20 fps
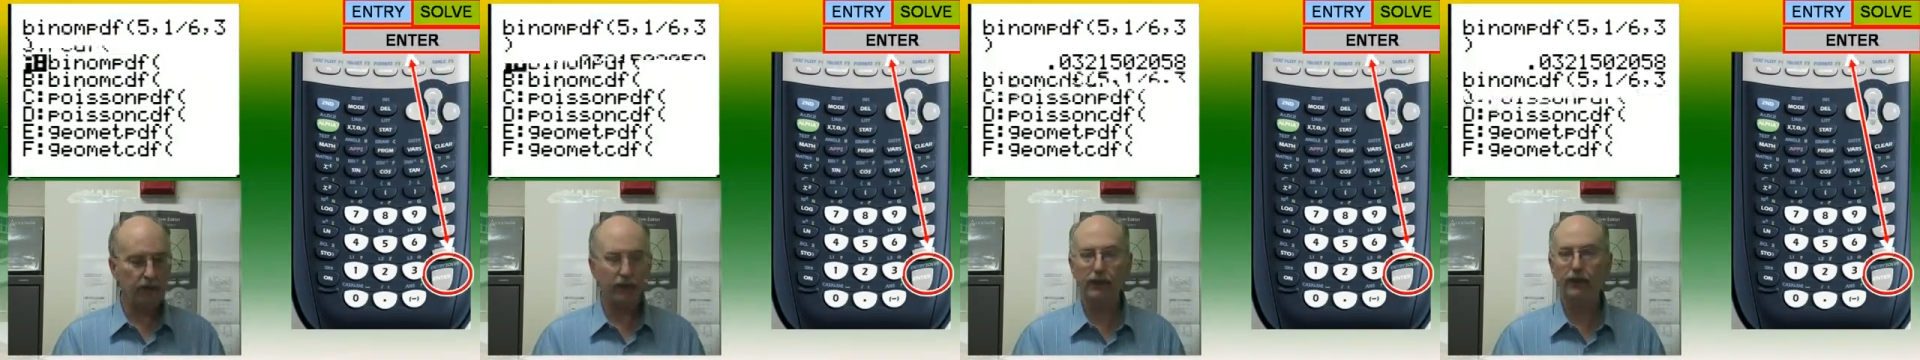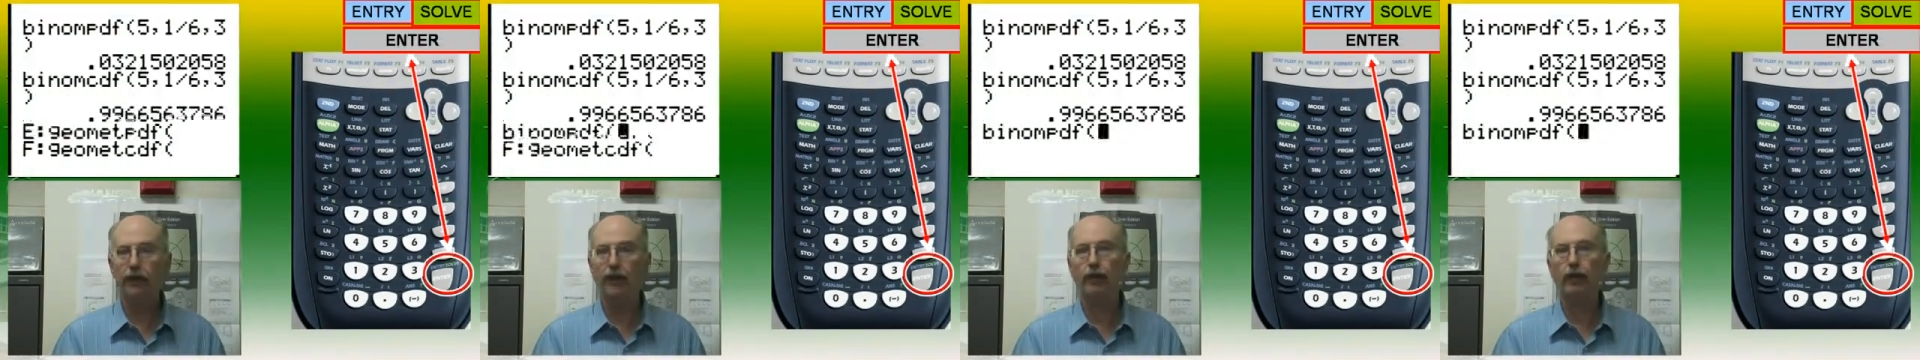
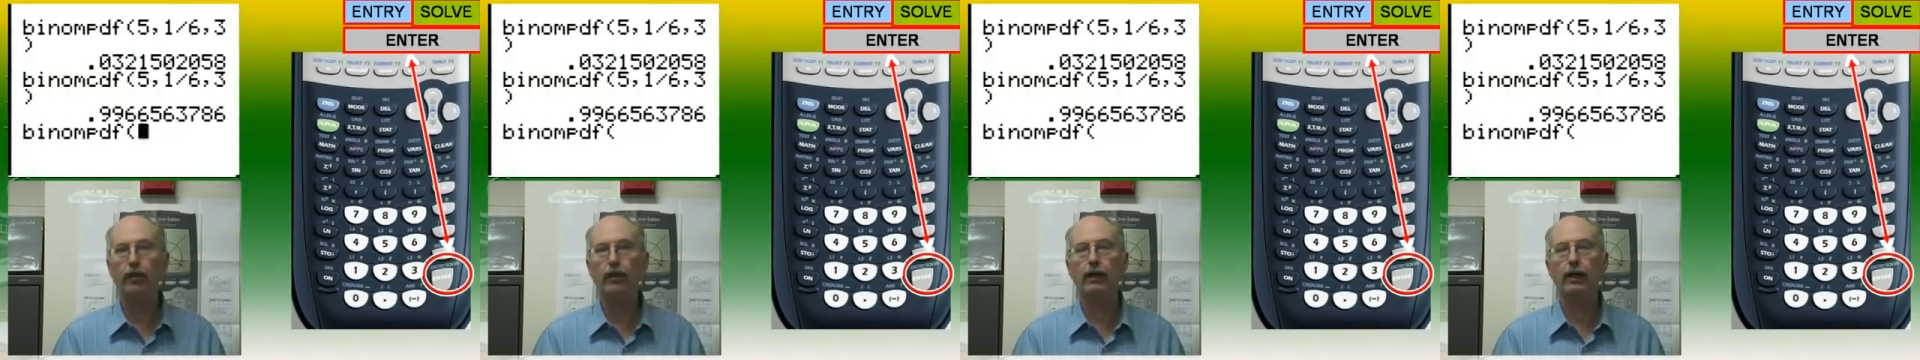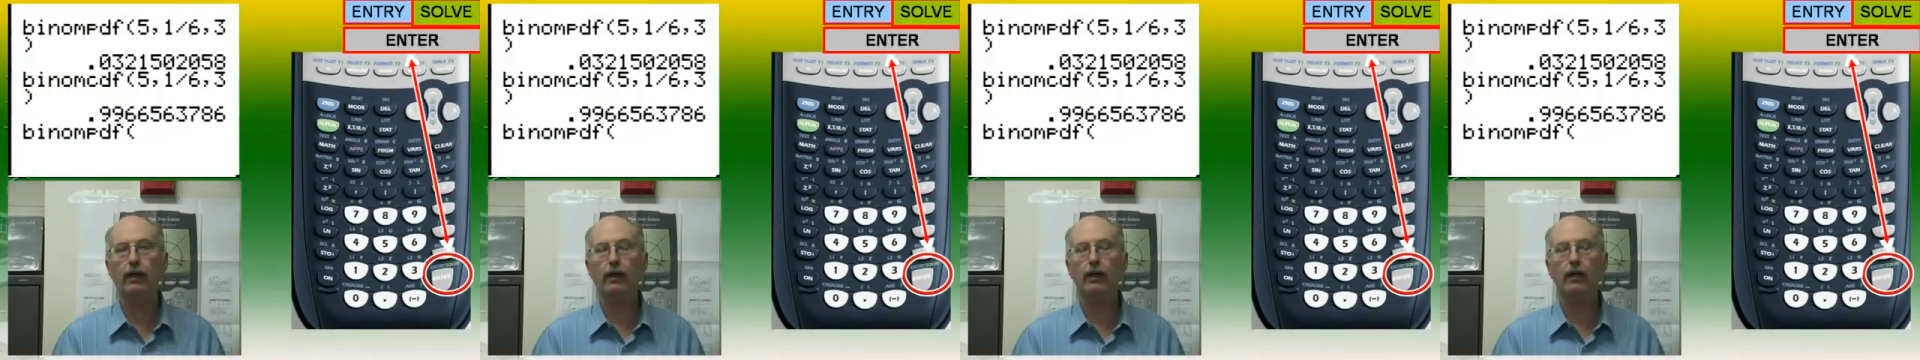You can see
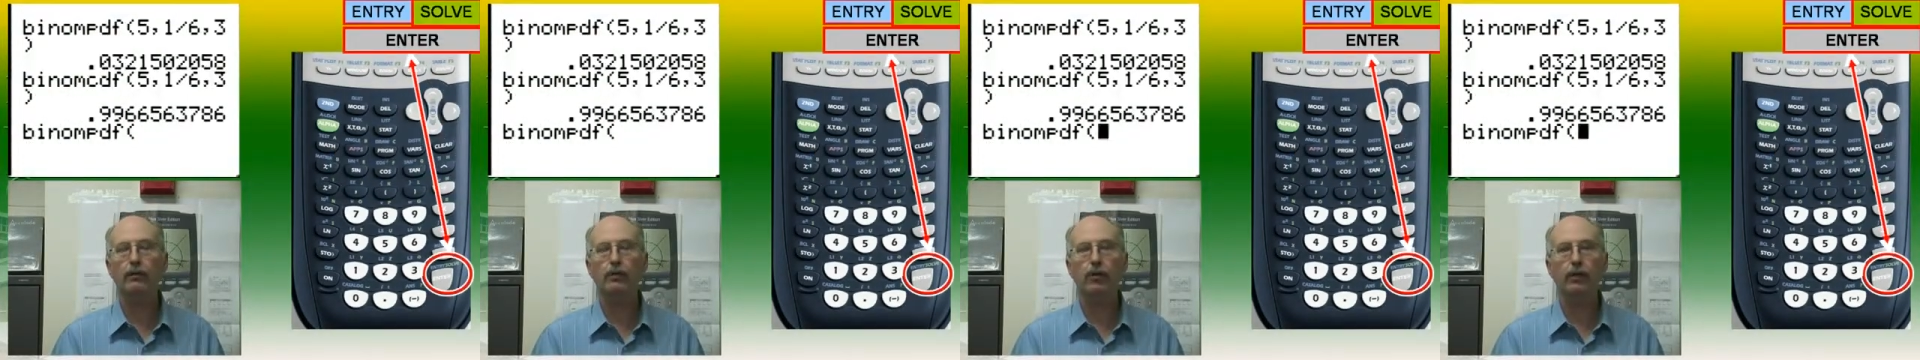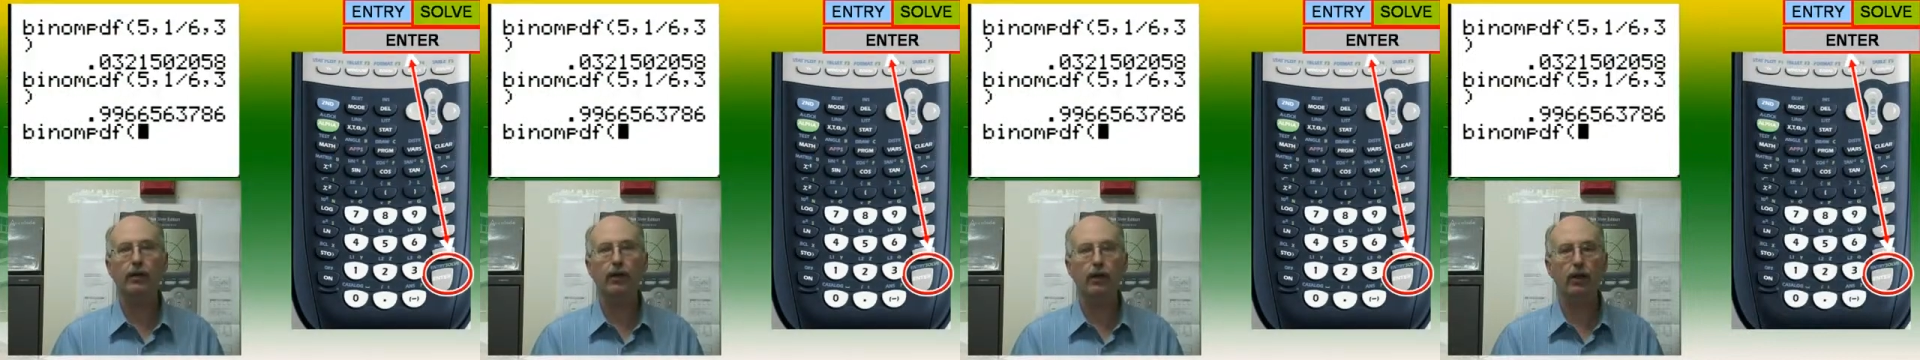that comes
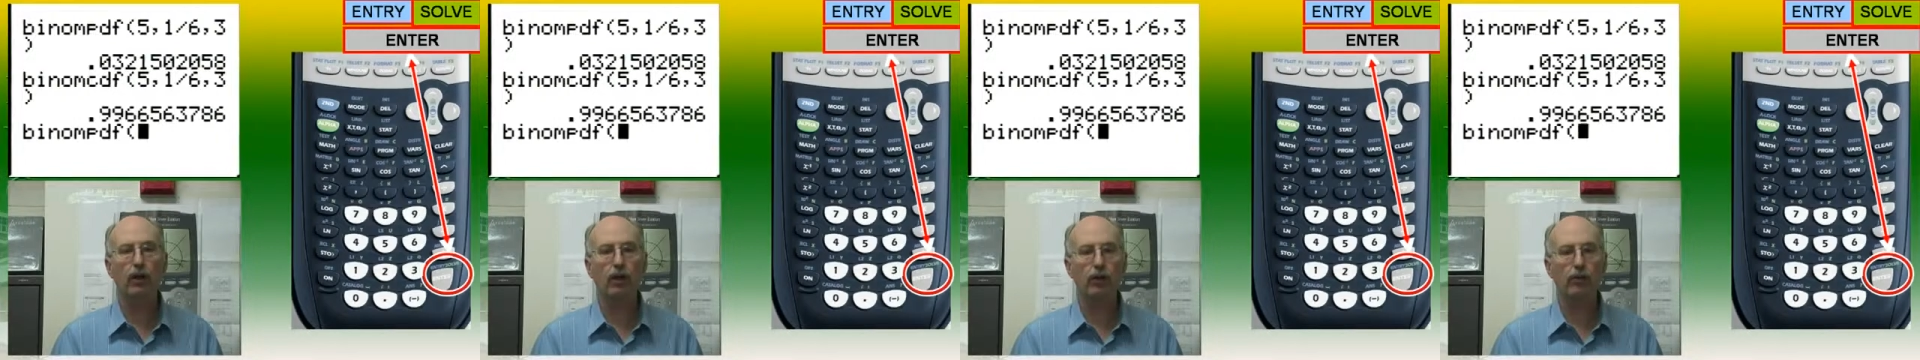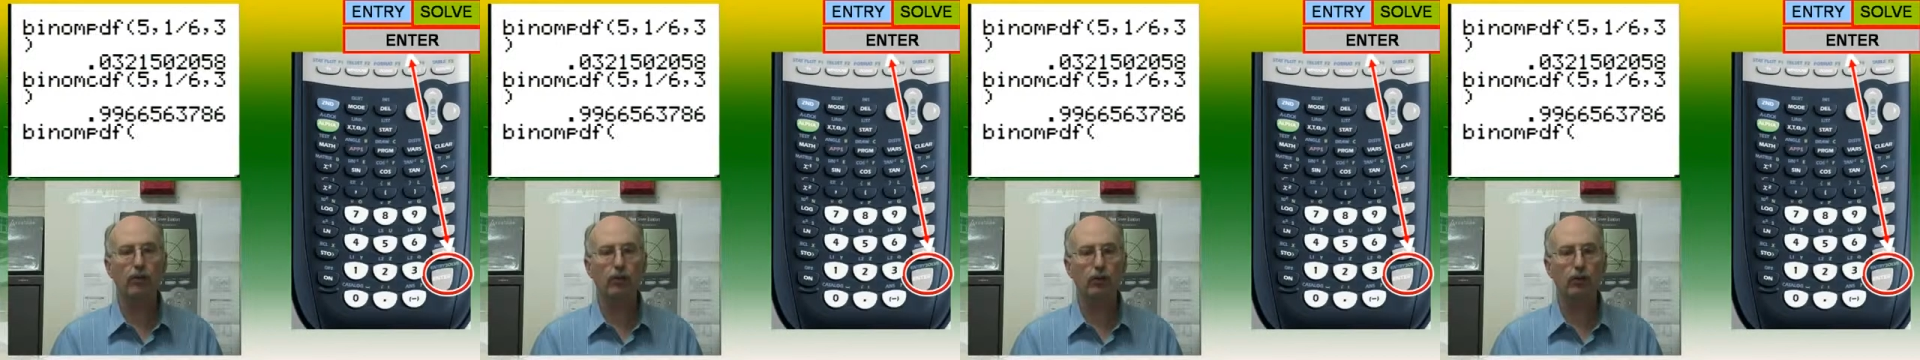onto the
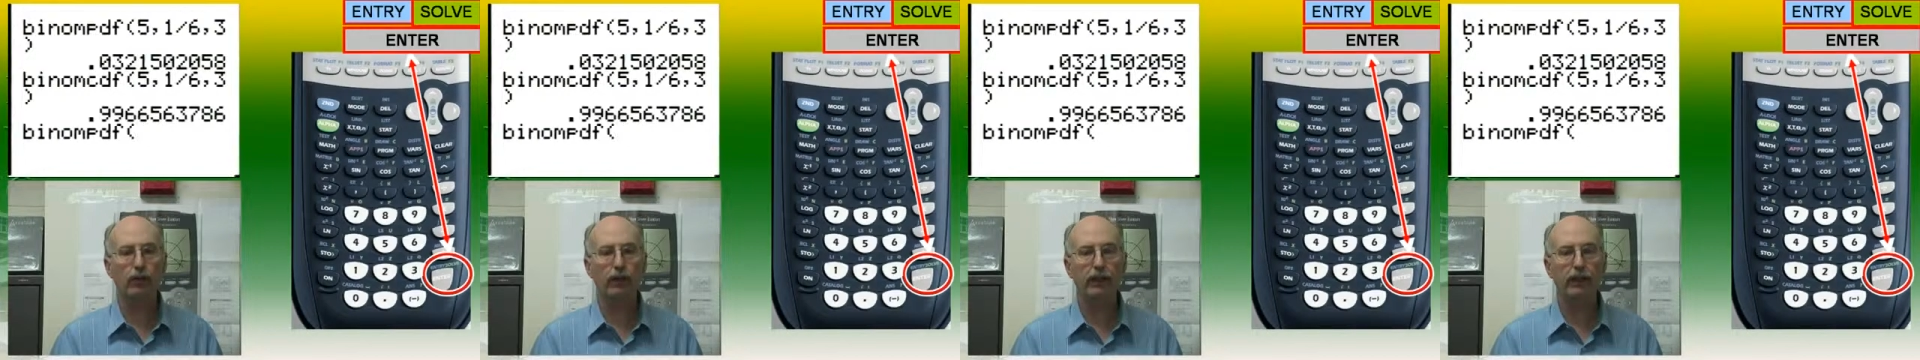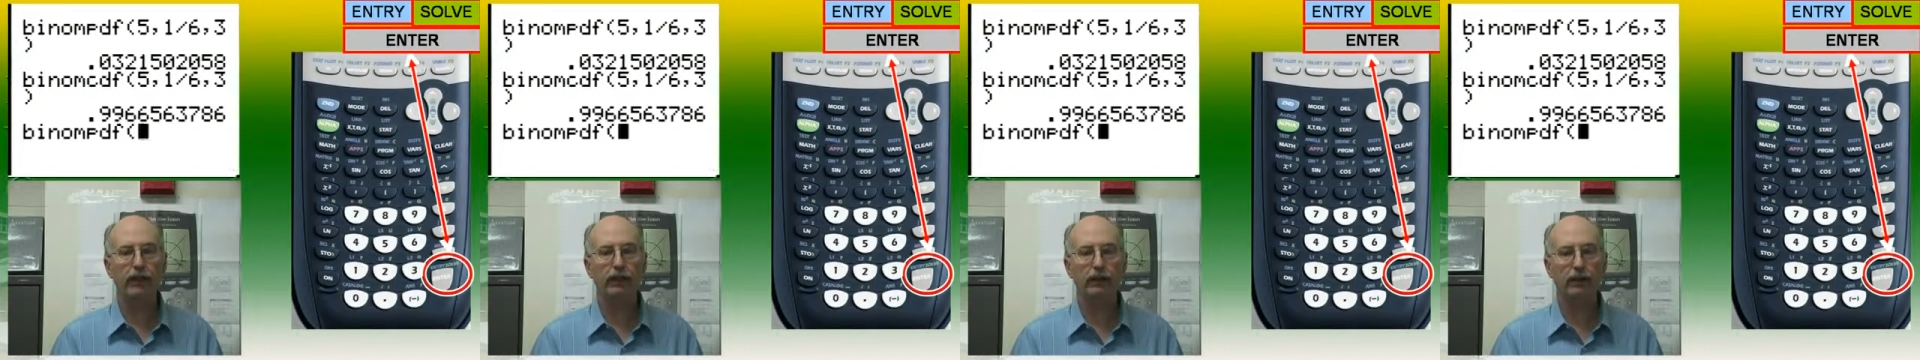home
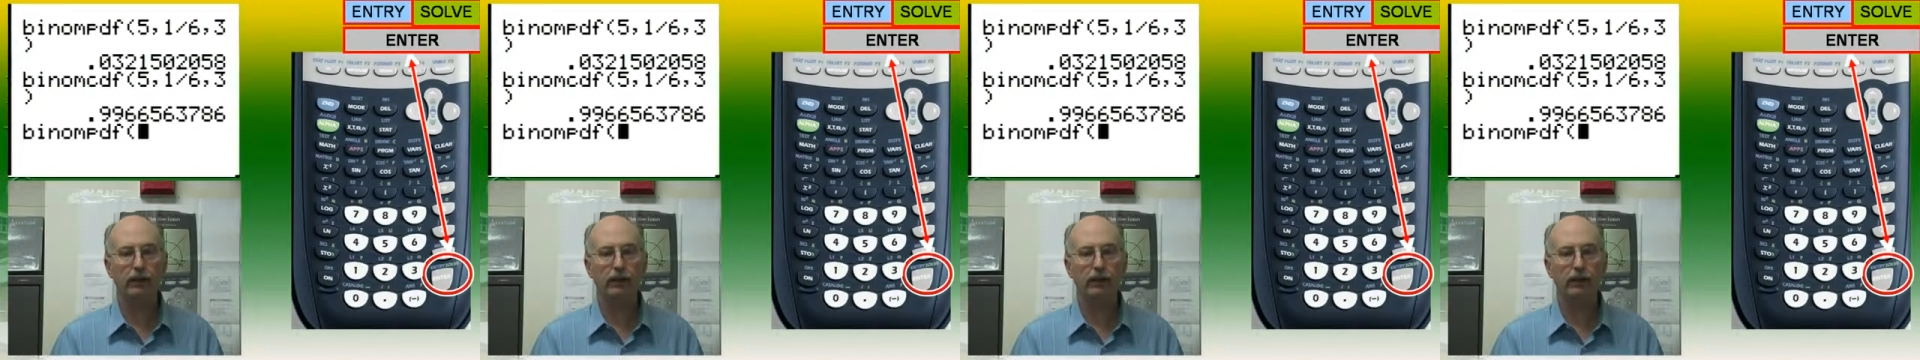screen.